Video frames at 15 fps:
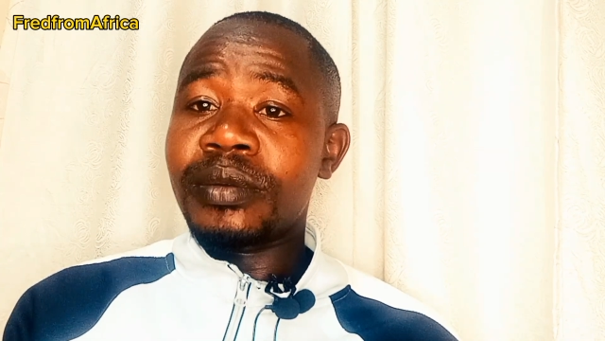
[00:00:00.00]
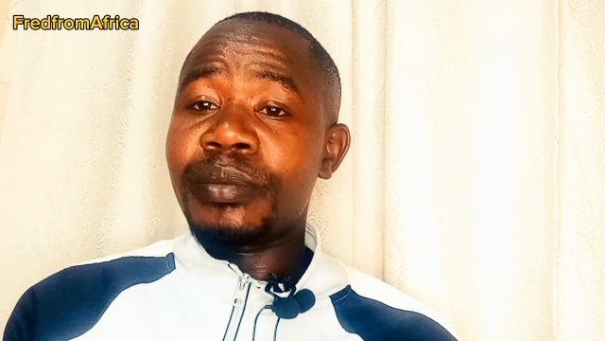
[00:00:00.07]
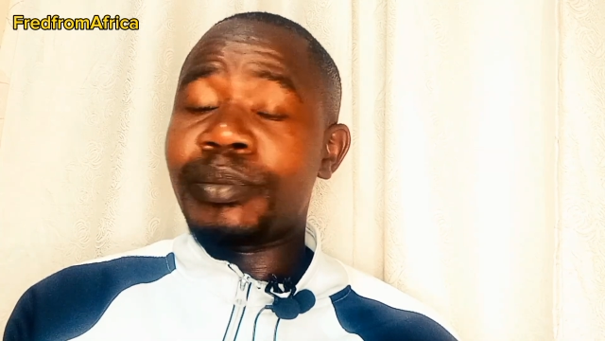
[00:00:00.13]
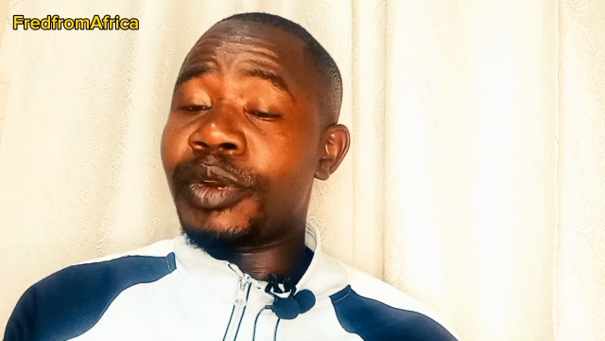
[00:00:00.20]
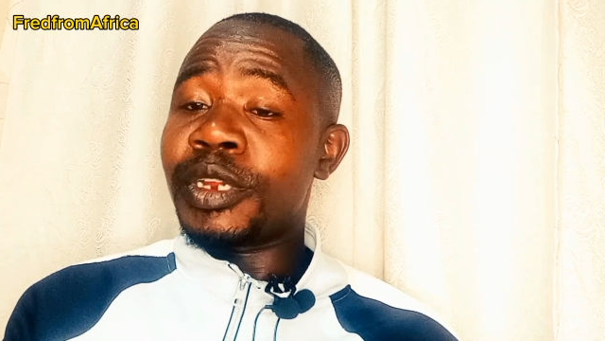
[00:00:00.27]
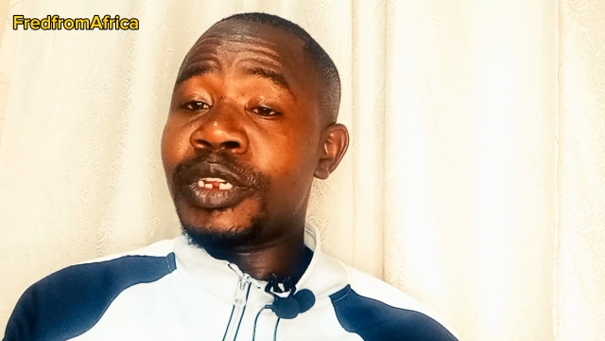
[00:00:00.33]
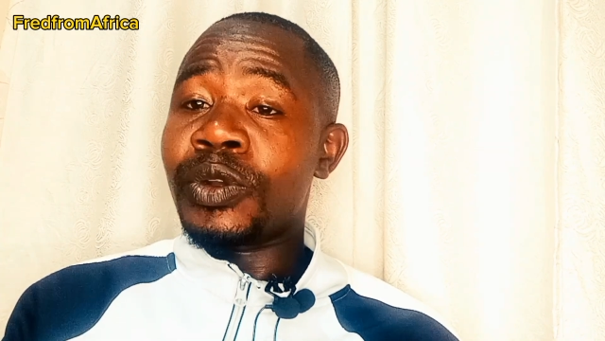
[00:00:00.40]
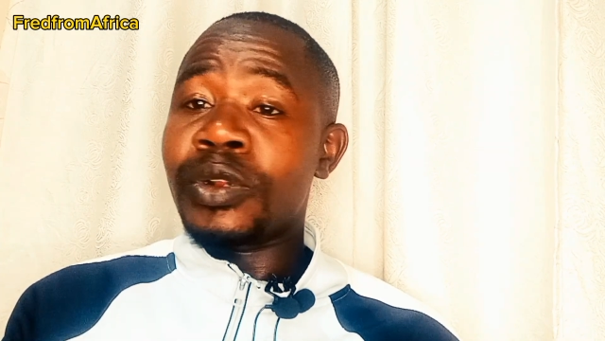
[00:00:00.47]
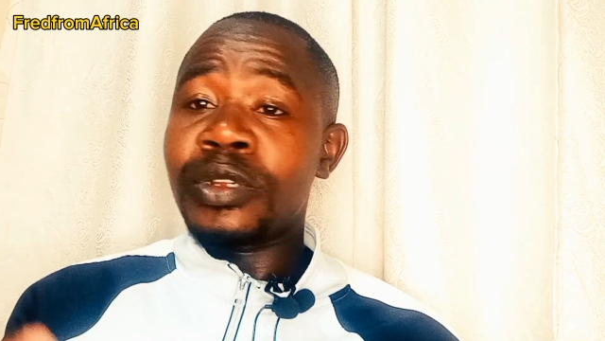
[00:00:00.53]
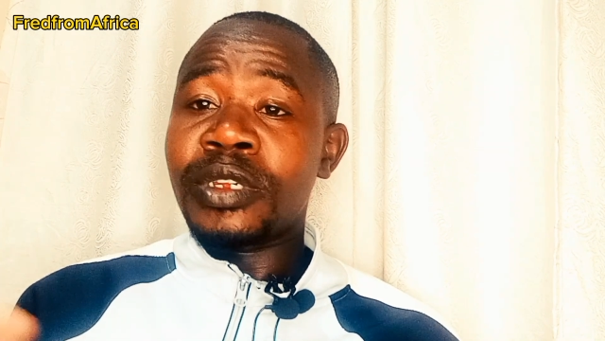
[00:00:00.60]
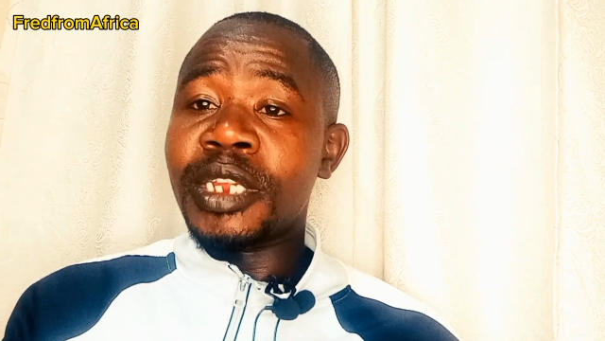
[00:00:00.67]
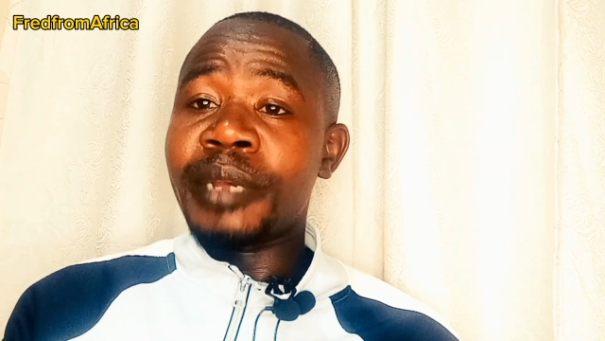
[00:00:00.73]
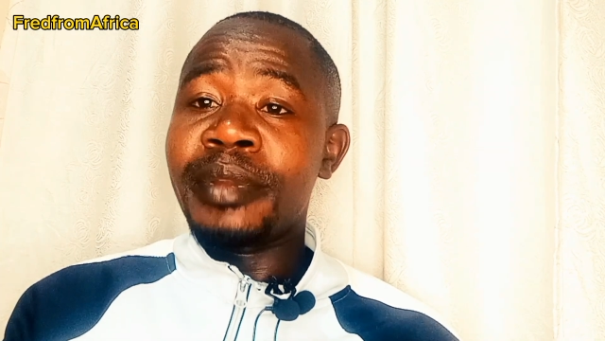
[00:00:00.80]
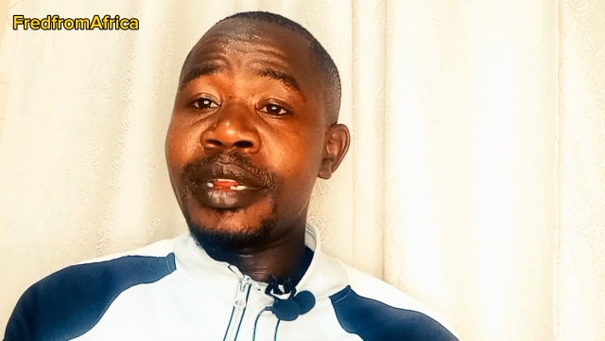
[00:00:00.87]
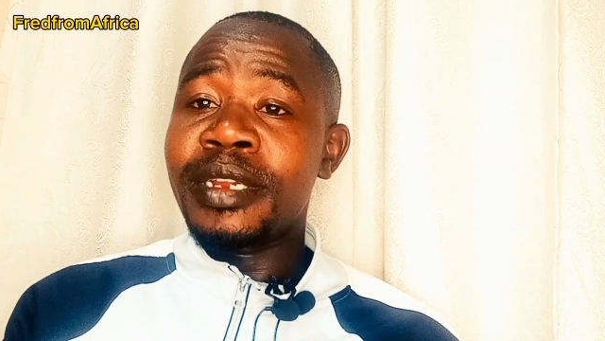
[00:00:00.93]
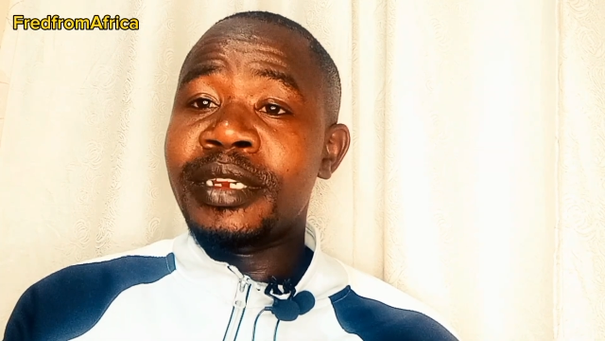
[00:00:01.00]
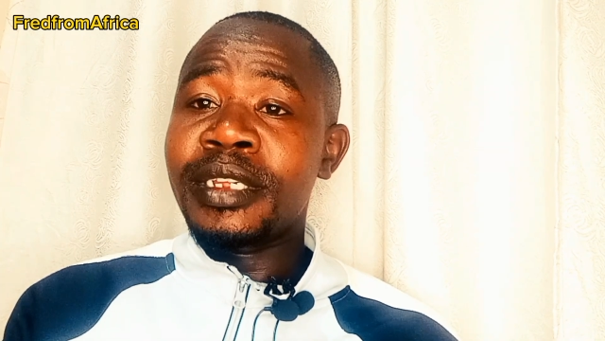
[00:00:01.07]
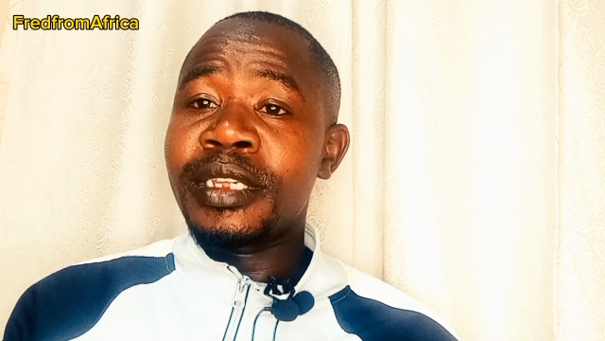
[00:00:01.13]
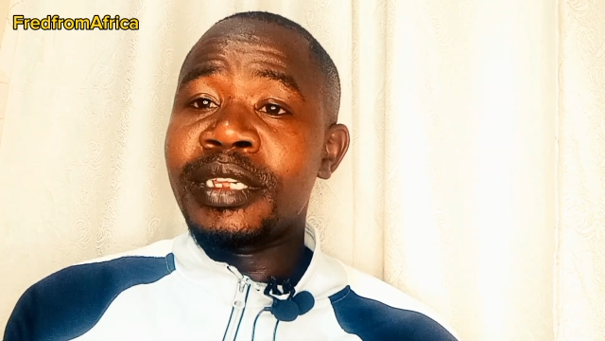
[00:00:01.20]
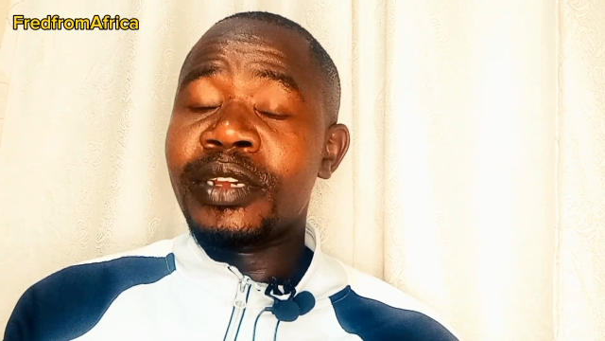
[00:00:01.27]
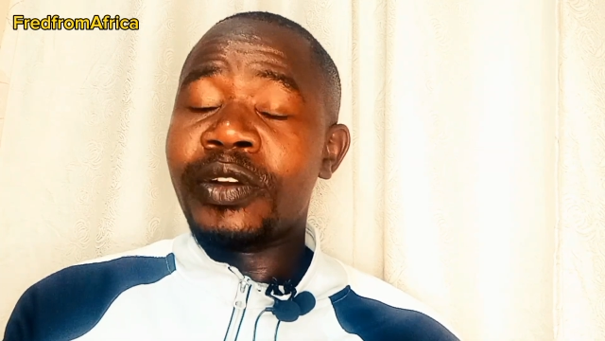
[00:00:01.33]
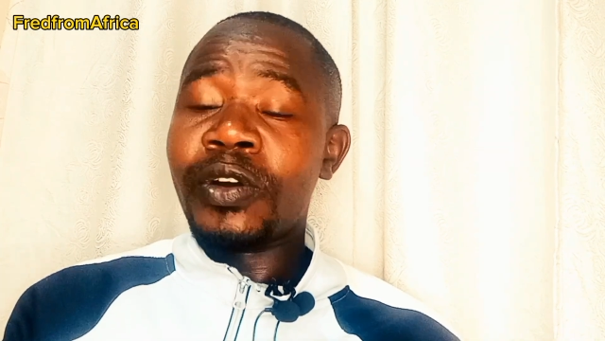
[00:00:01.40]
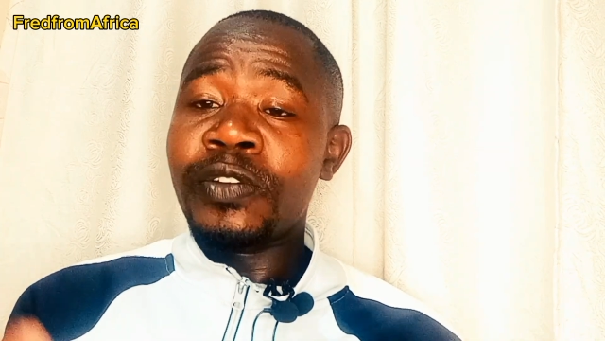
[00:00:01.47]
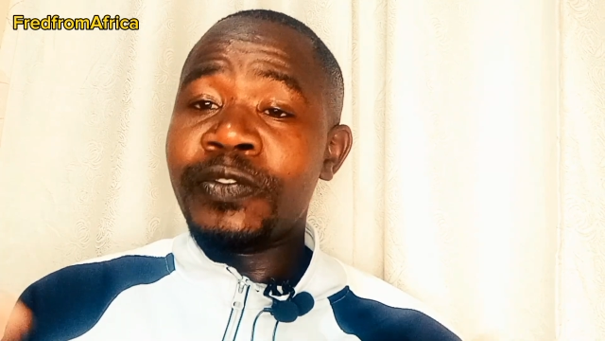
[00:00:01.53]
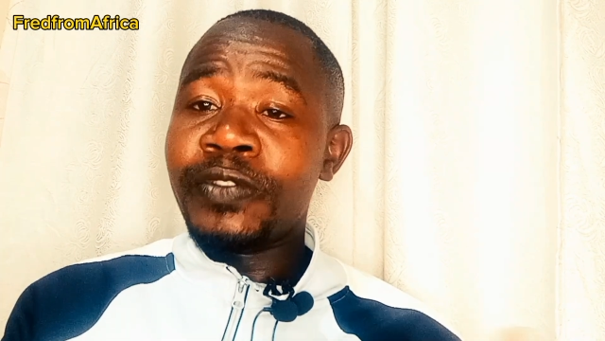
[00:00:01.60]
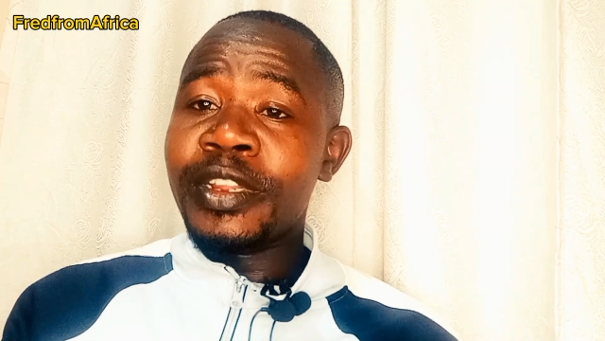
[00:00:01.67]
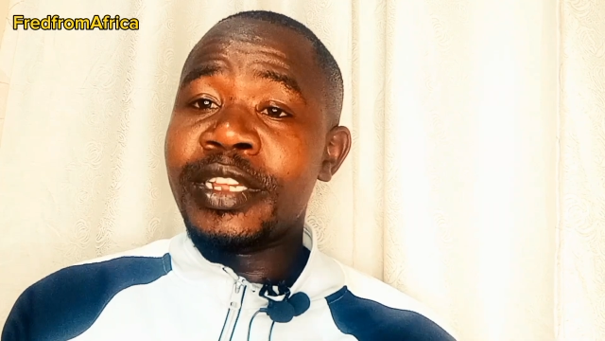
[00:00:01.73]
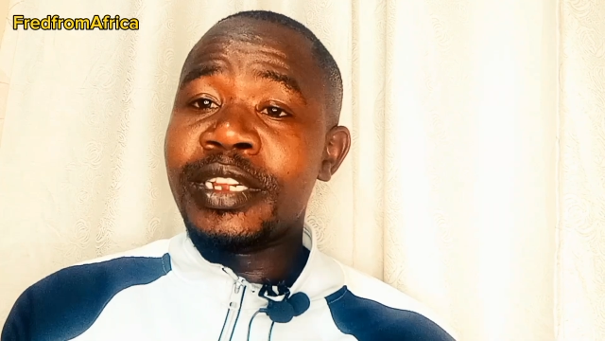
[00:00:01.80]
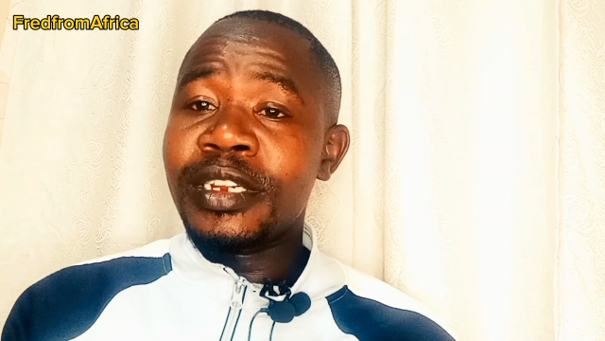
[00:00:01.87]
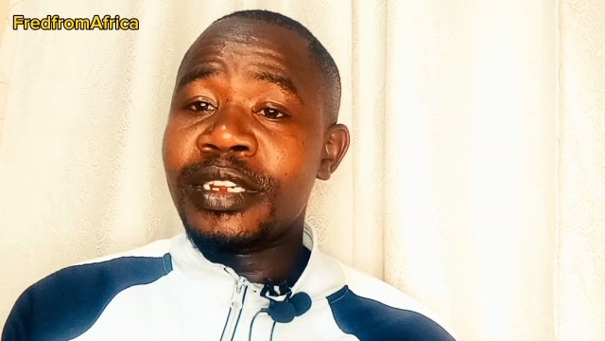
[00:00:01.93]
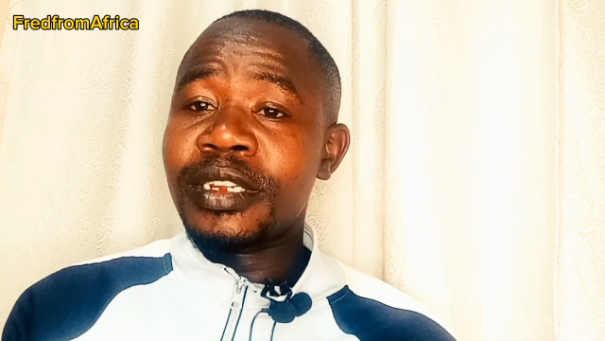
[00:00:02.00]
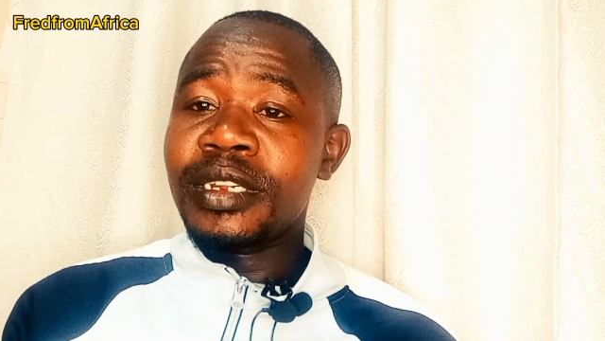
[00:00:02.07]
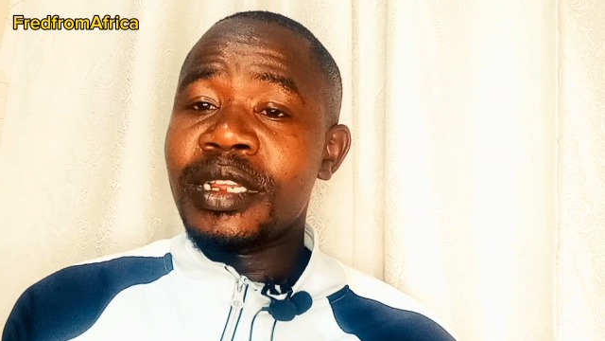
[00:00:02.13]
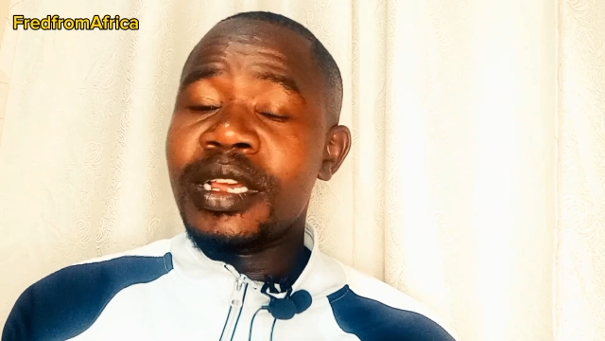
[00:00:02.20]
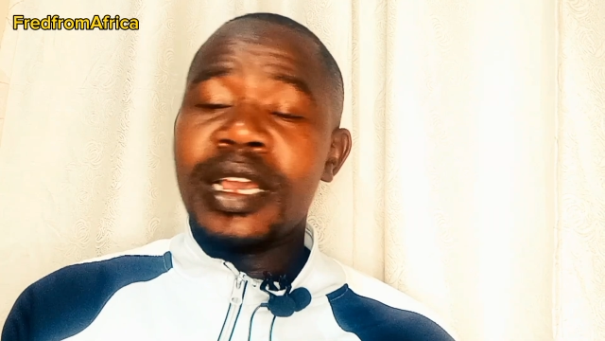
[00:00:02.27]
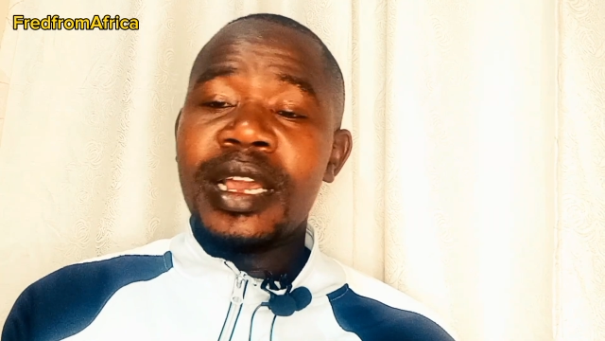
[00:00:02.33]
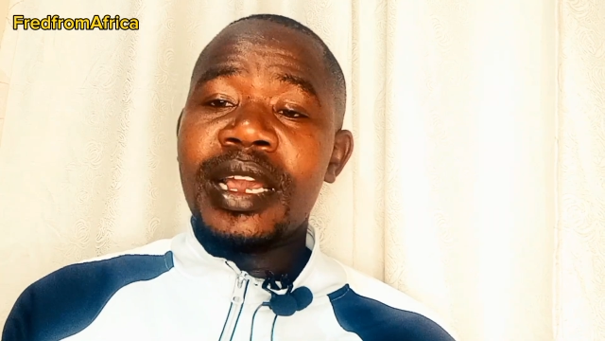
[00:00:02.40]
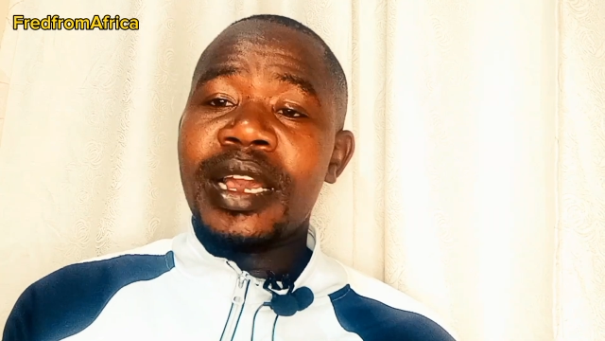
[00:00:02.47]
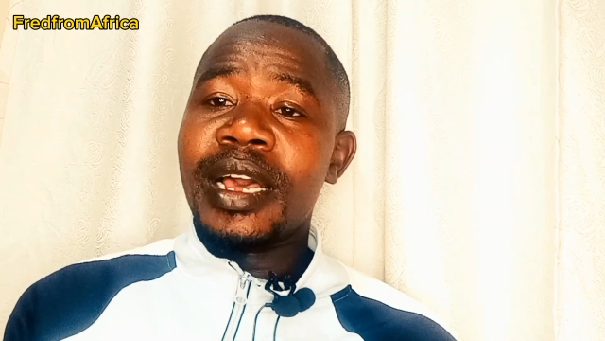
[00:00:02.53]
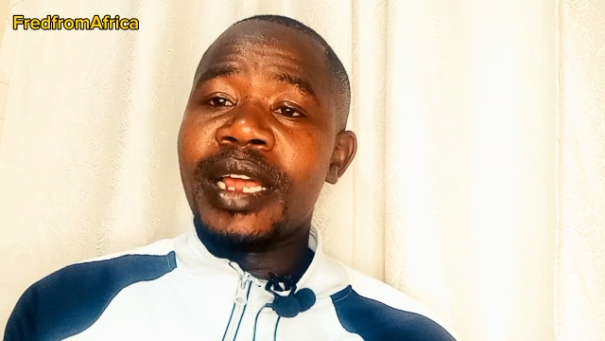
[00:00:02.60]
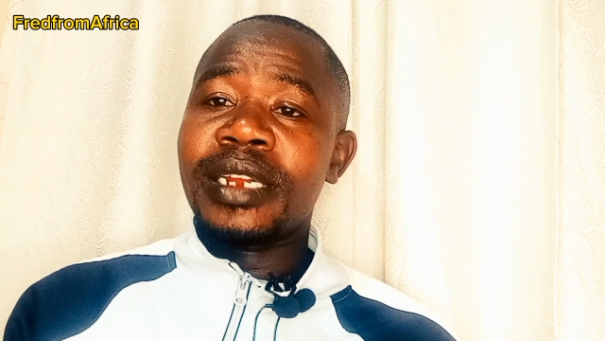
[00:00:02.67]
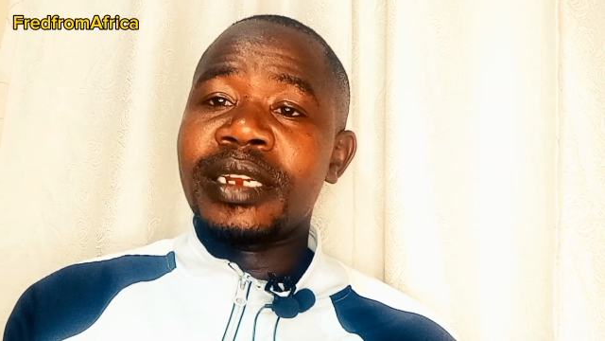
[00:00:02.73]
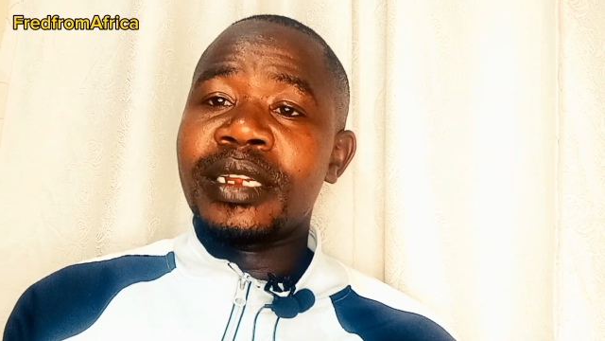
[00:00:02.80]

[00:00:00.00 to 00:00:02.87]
political instability, conflicts, and